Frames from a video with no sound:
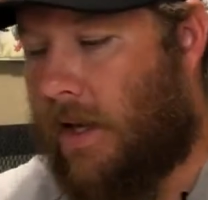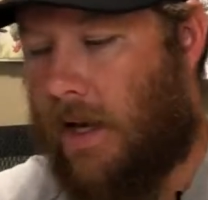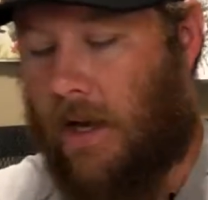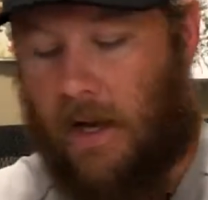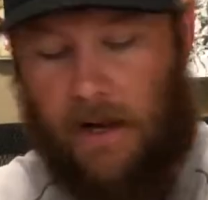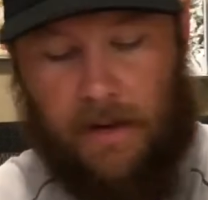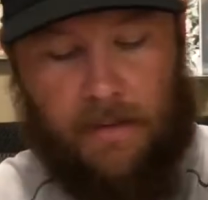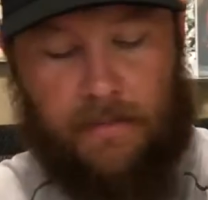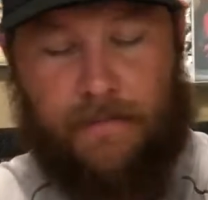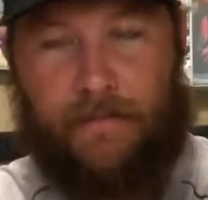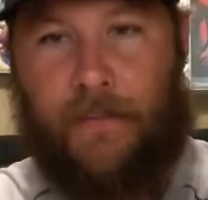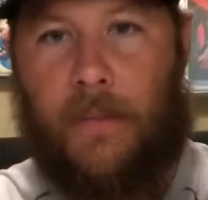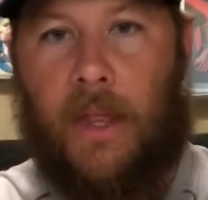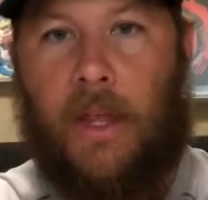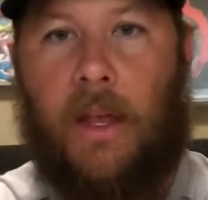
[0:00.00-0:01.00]

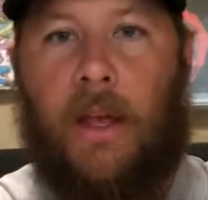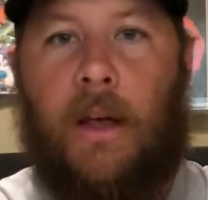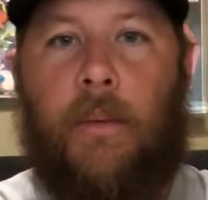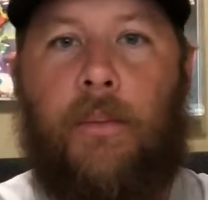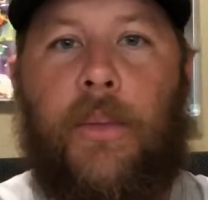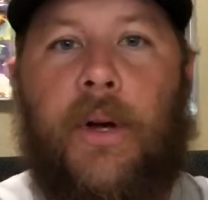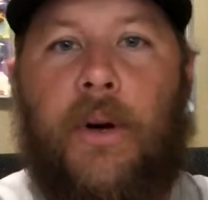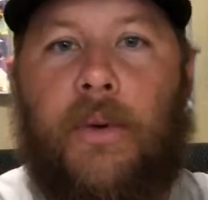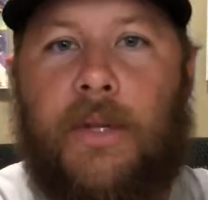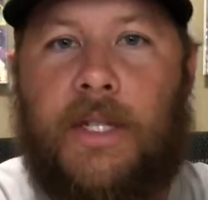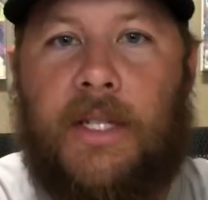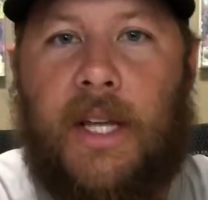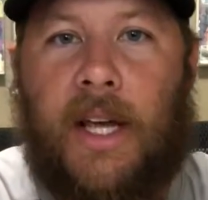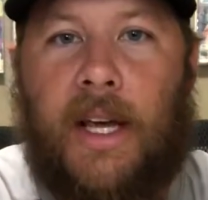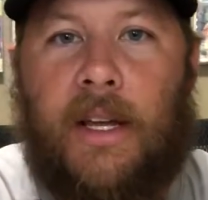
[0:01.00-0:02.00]
Bill was
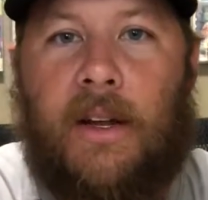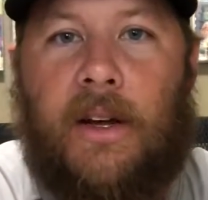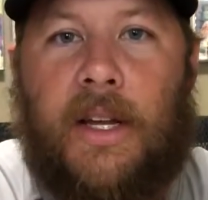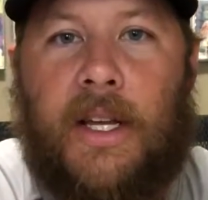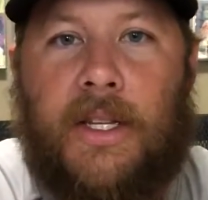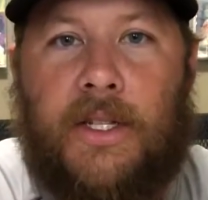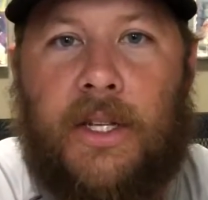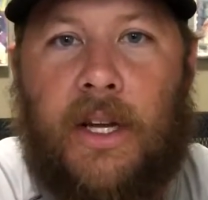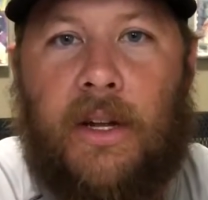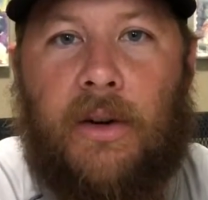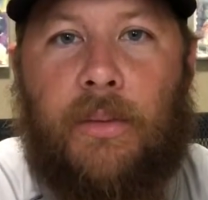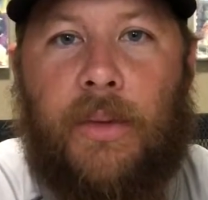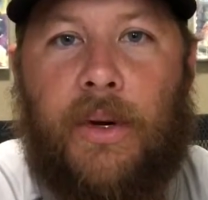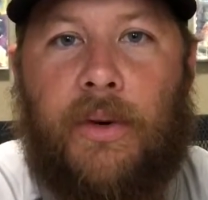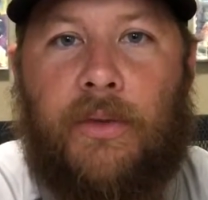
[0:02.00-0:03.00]
saying on his
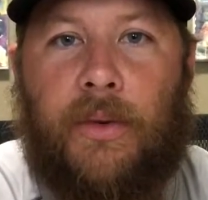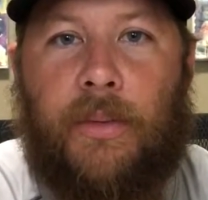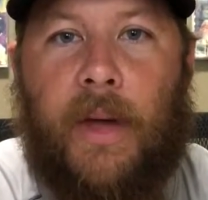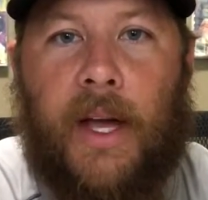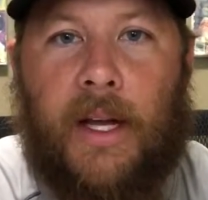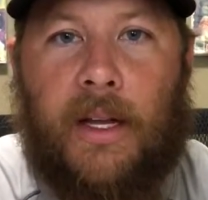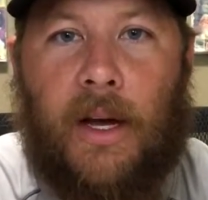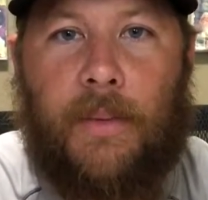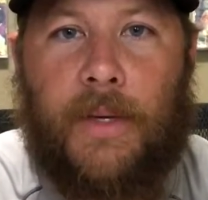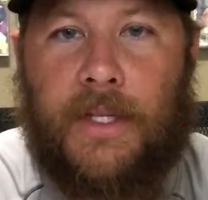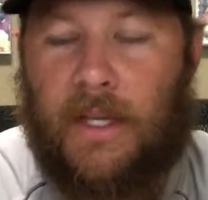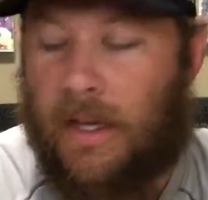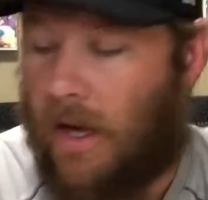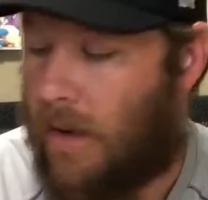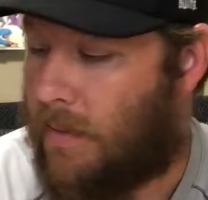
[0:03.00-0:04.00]
channel, Bill from
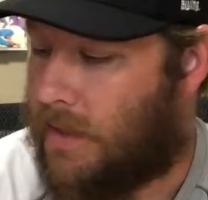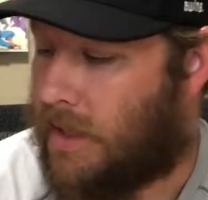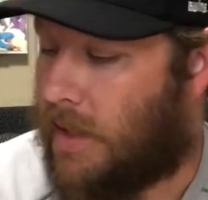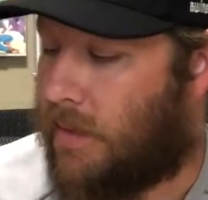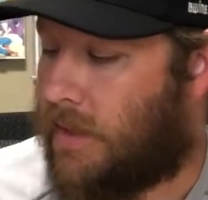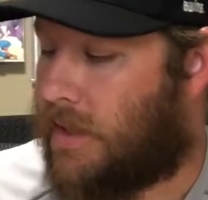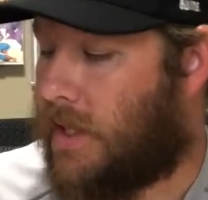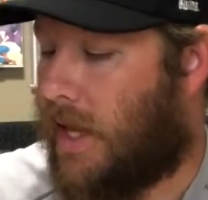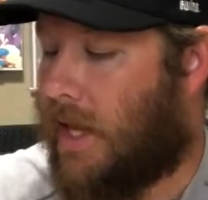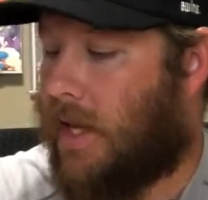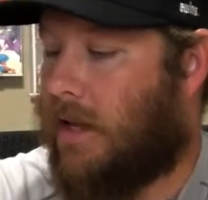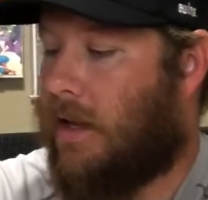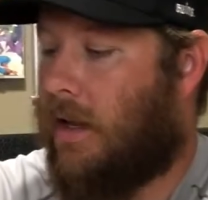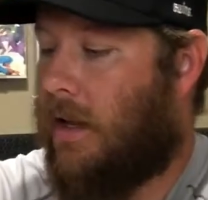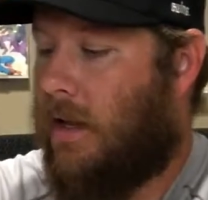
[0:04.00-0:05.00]
Economics and Comics, he was
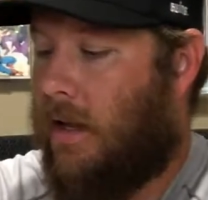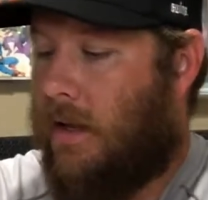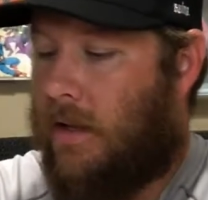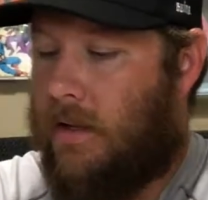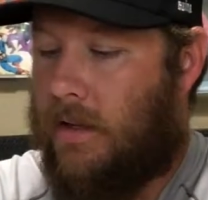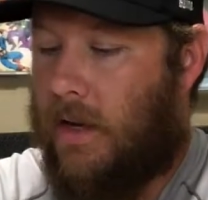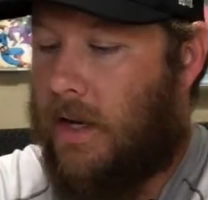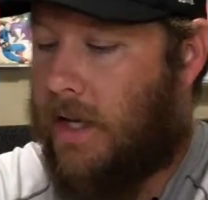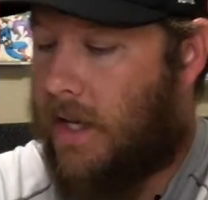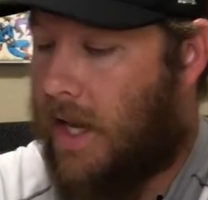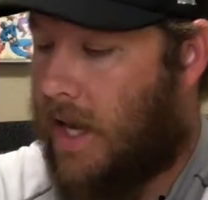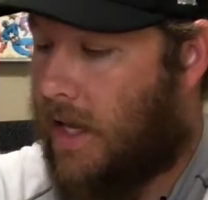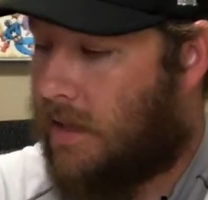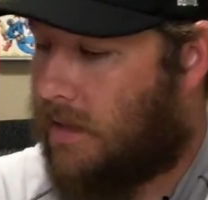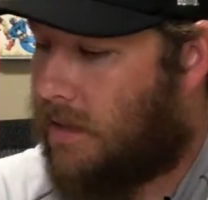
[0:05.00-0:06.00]
saying Donny
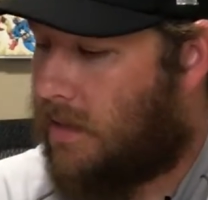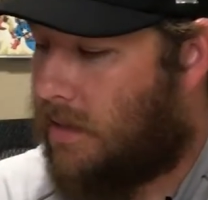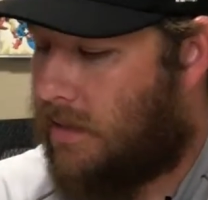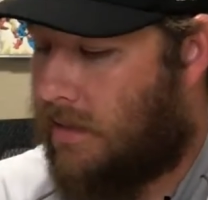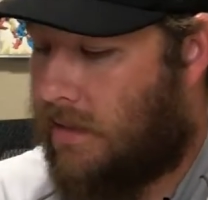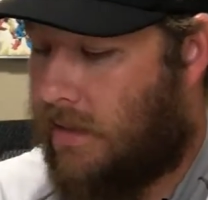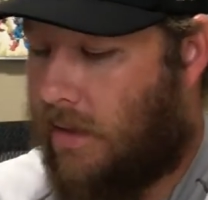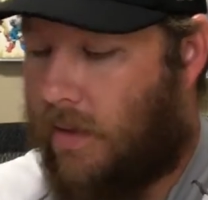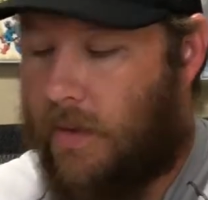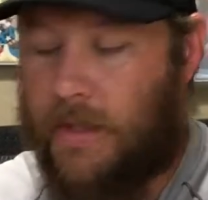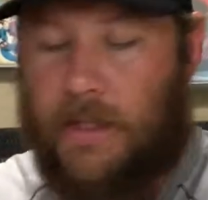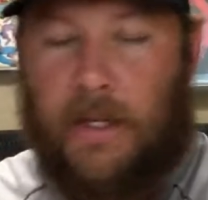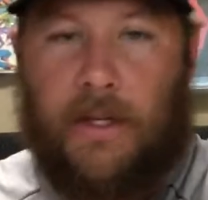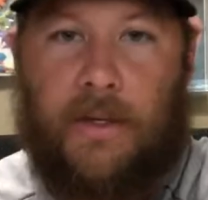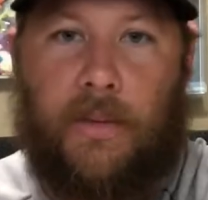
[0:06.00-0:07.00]
Cates
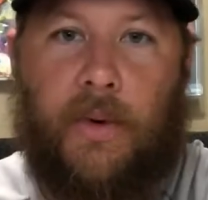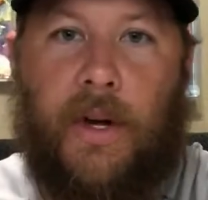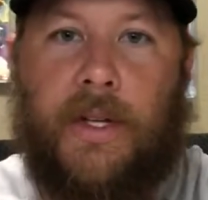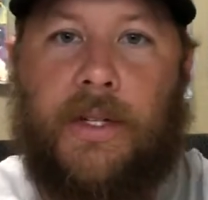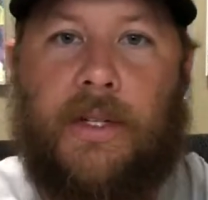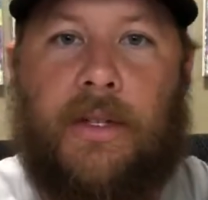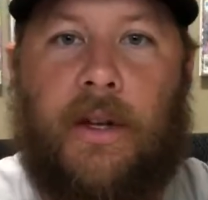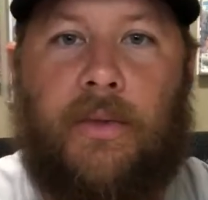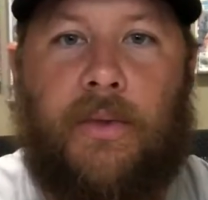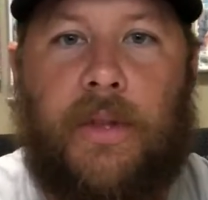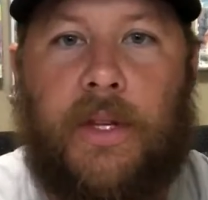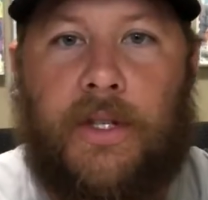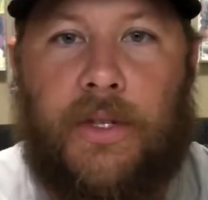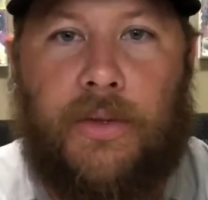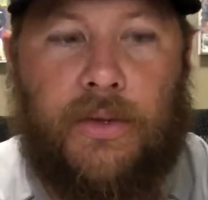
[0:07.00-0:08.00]
always does some crazy stuff
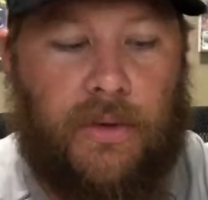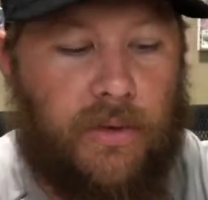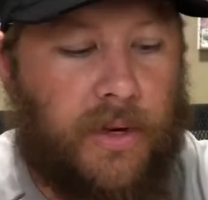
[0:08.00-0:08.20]
with issue